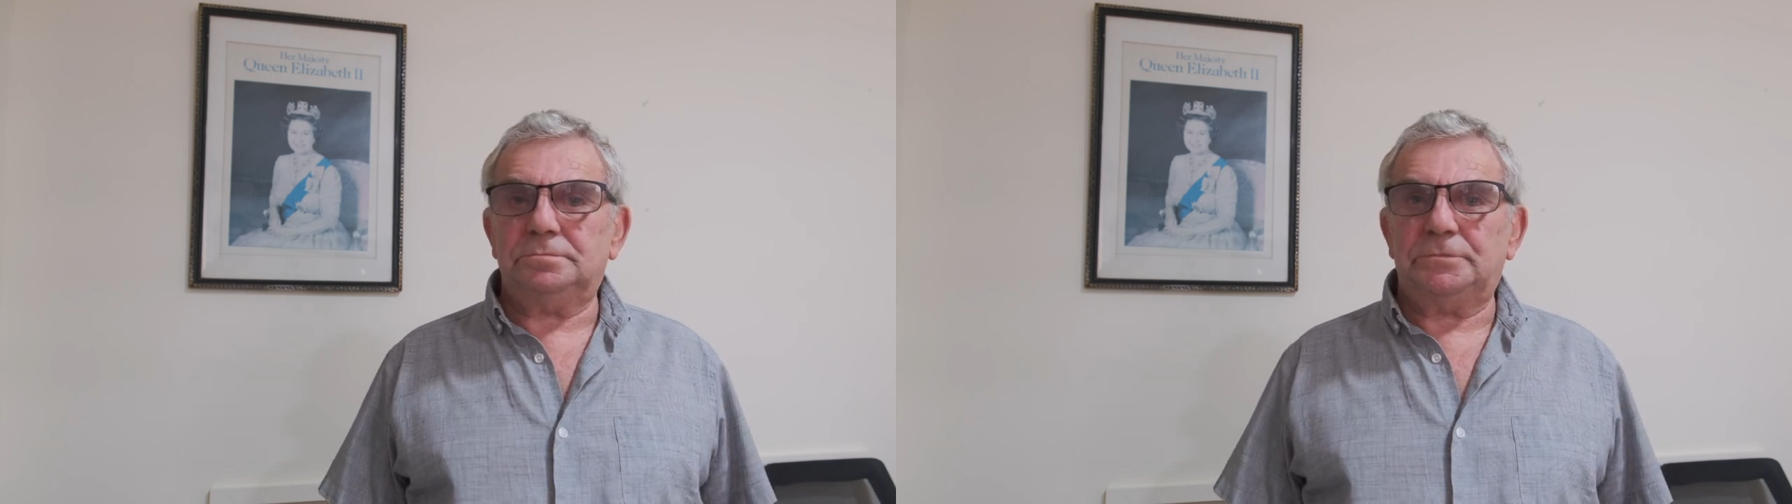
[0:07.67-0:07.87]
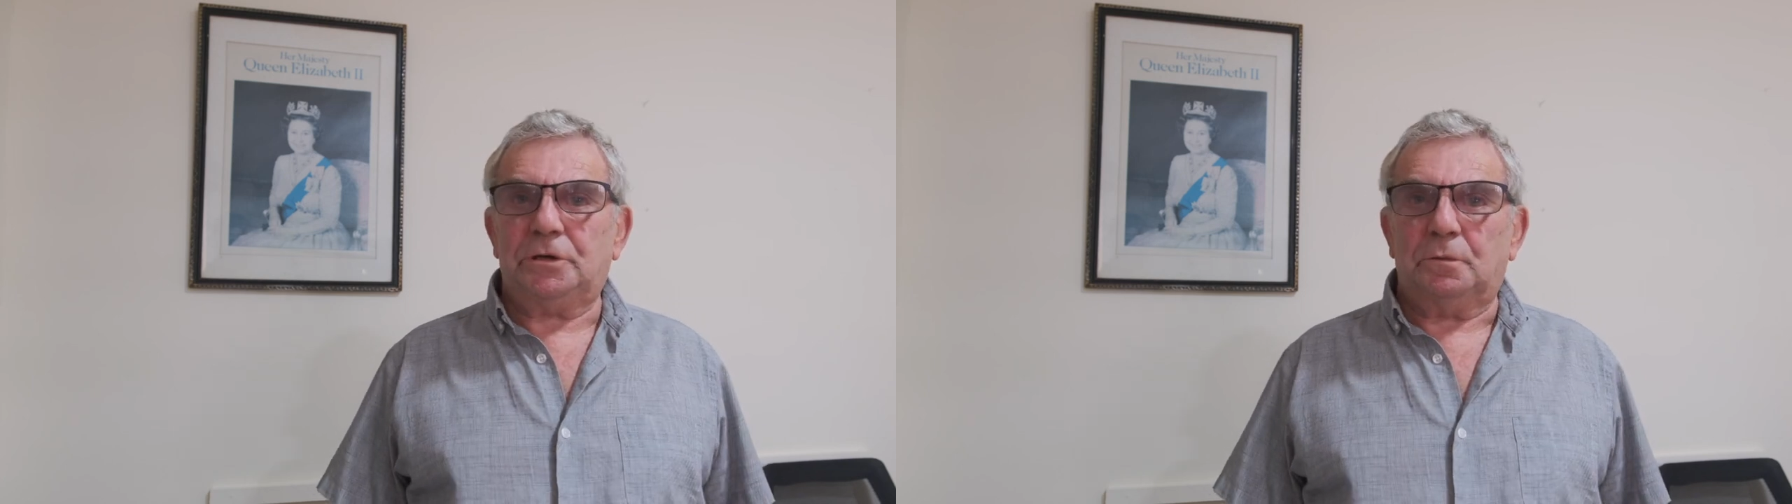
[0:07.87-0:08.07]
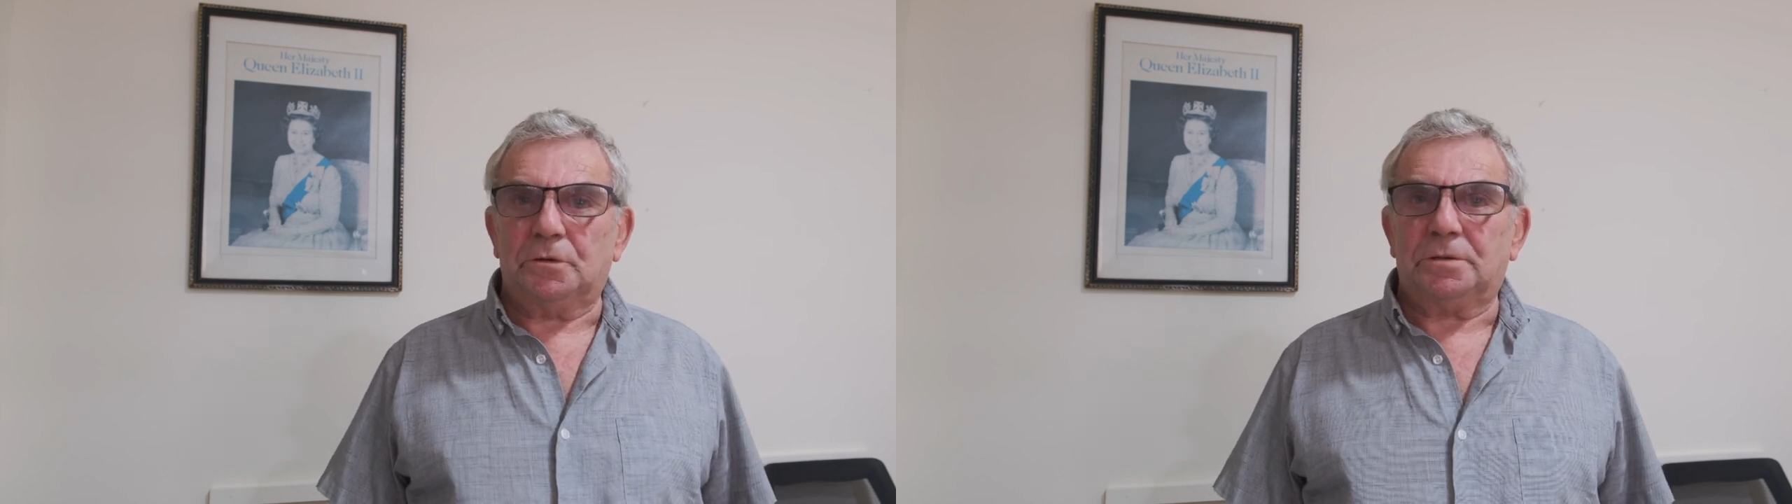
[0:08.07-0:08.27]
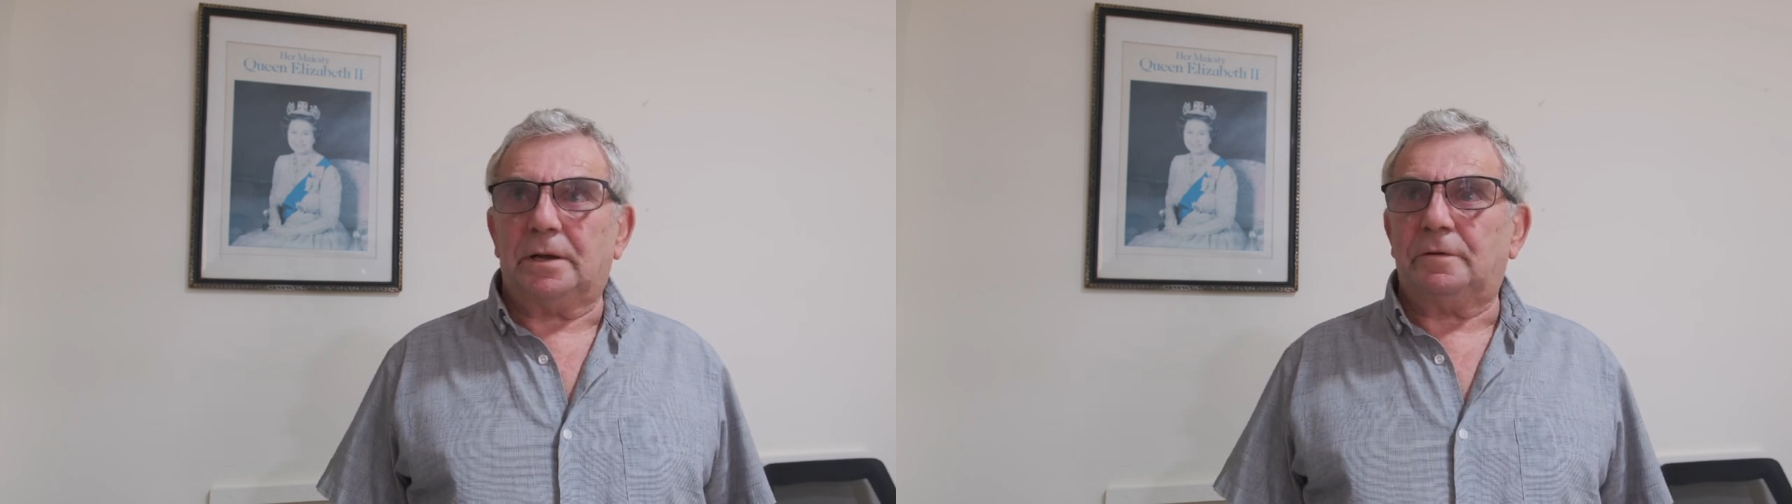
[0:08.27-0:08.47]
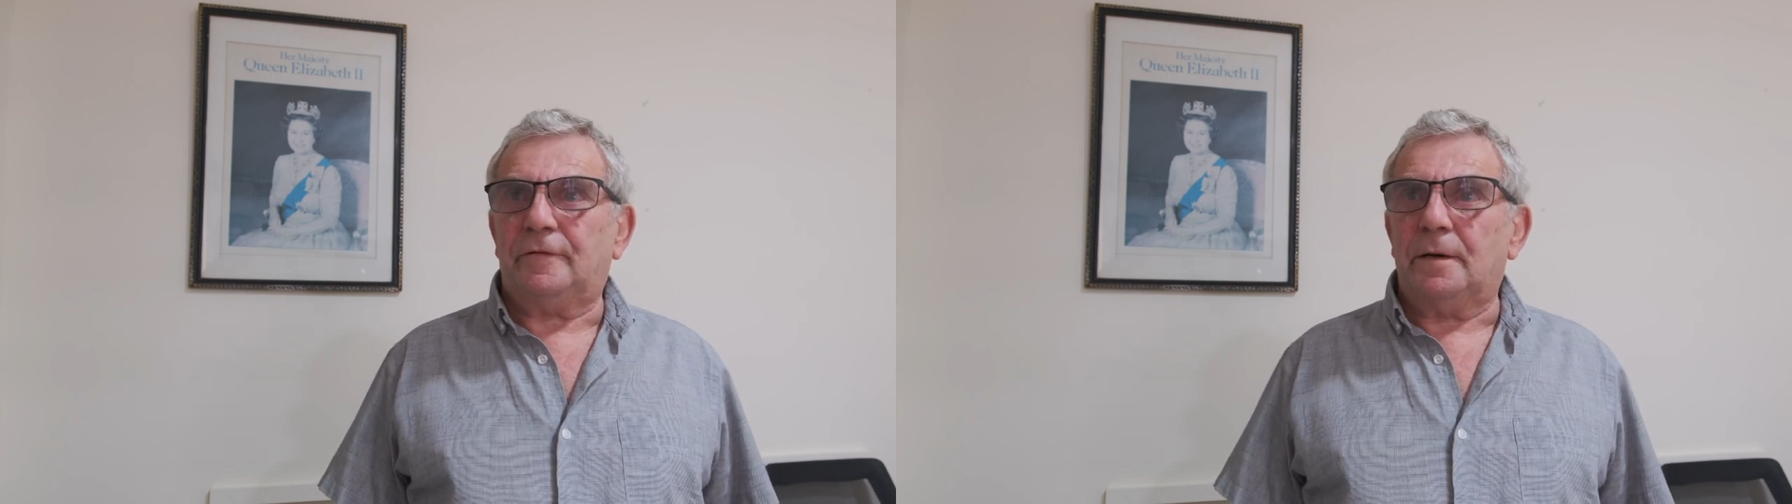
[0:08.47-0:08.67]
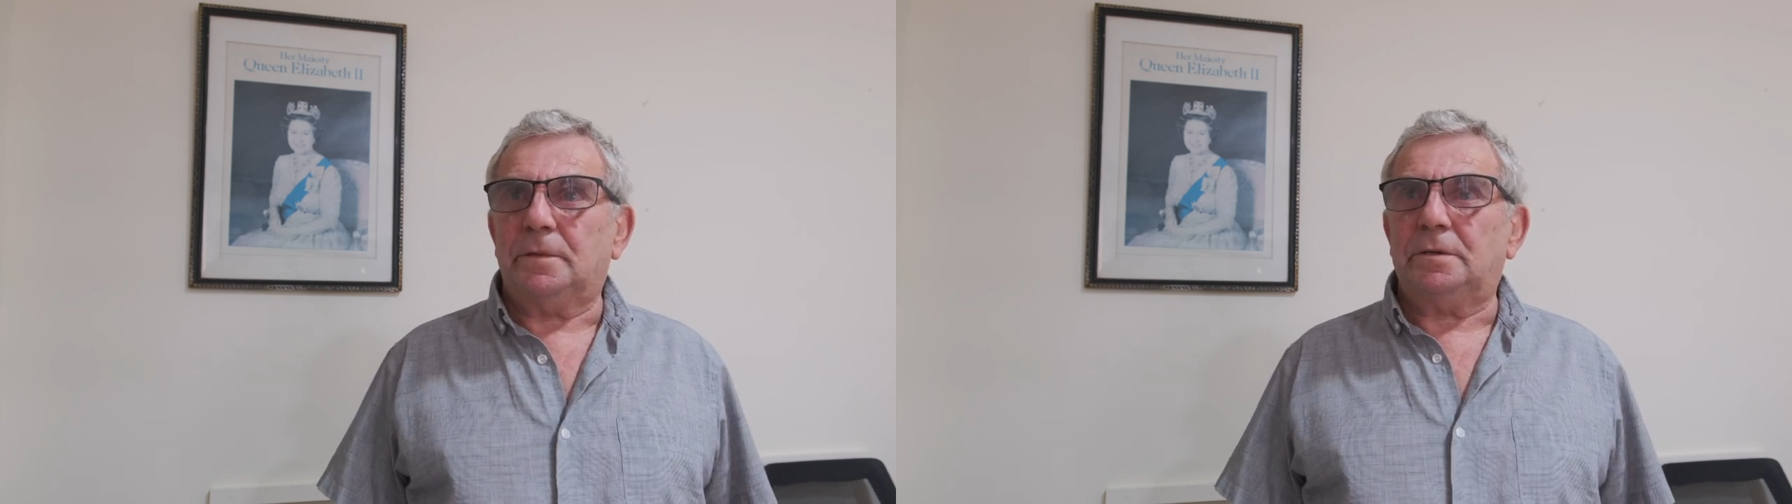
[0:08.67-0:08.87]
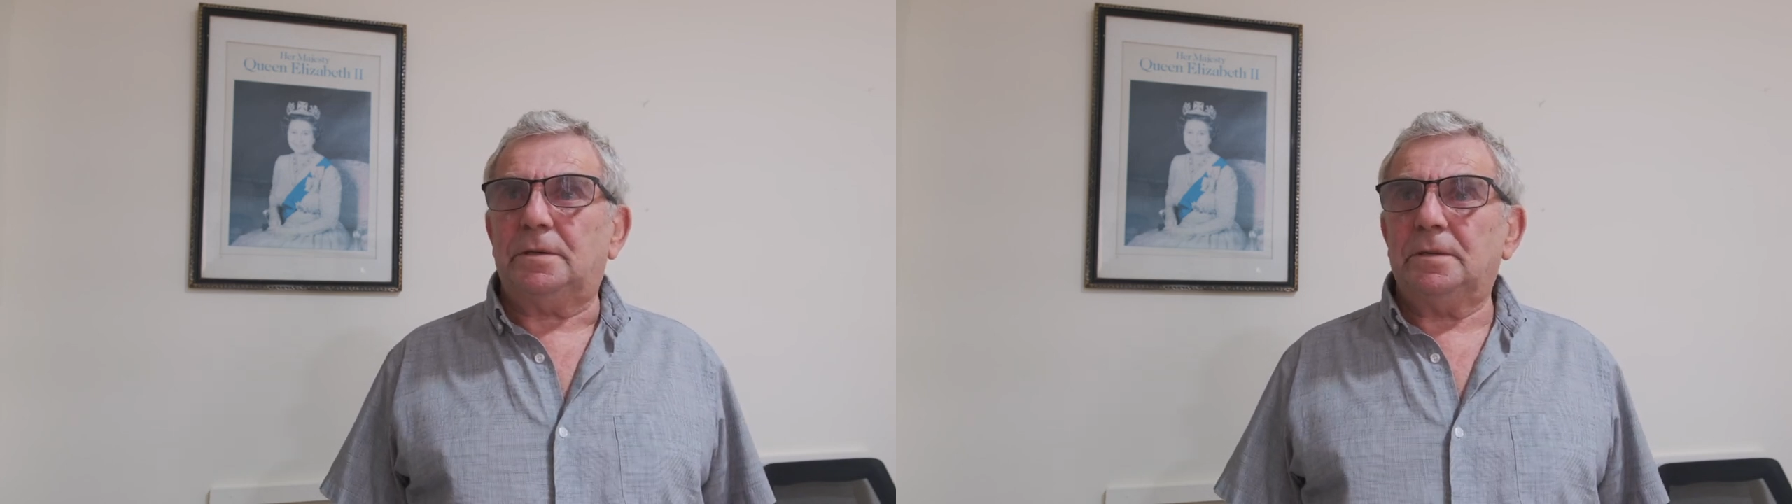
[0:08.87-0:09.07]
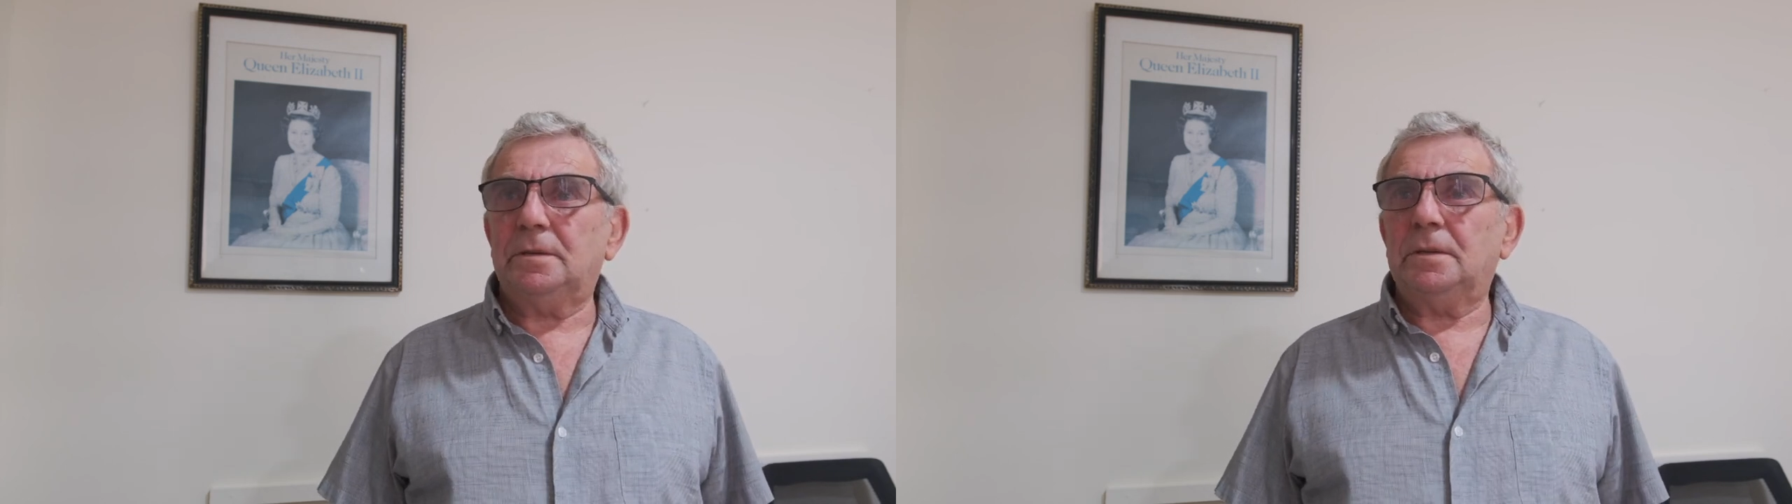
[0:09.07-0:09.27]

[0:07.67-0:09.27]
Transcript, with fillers: She was like family